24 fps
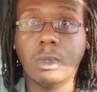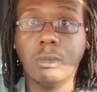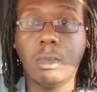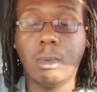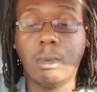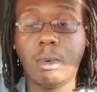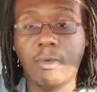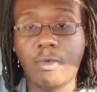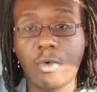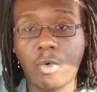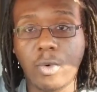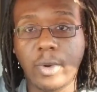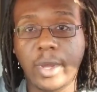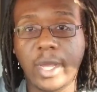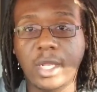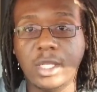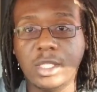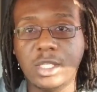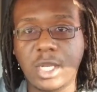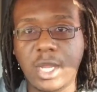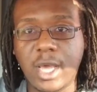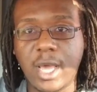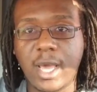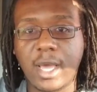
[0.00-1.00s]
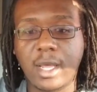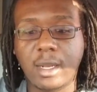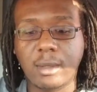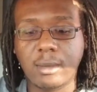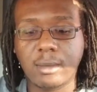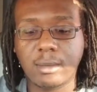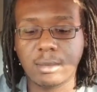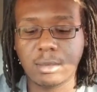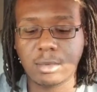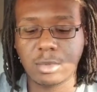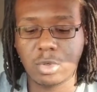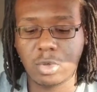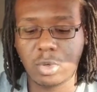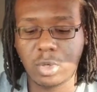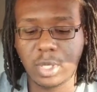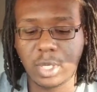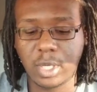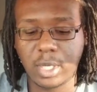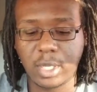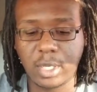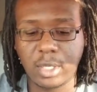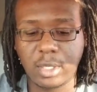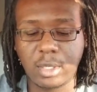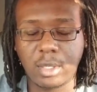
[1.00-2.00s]
before we get into that, I'm going to go
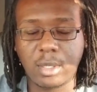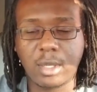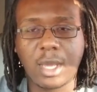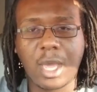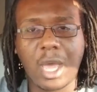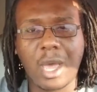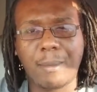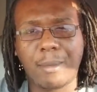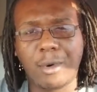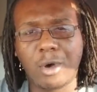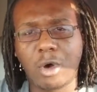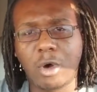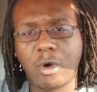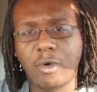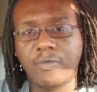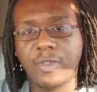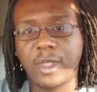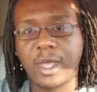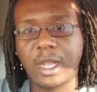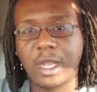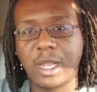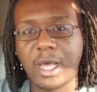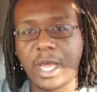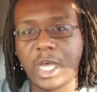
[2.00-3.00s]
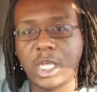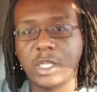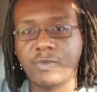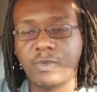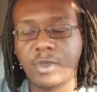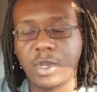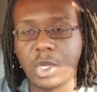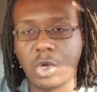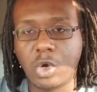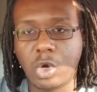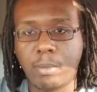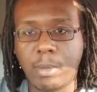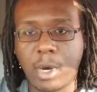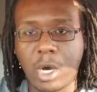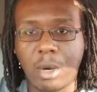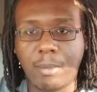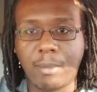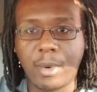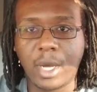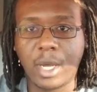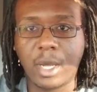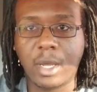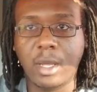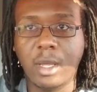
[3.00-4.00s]
ahead and cap off that last video about
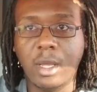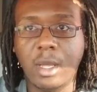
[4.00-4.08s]
my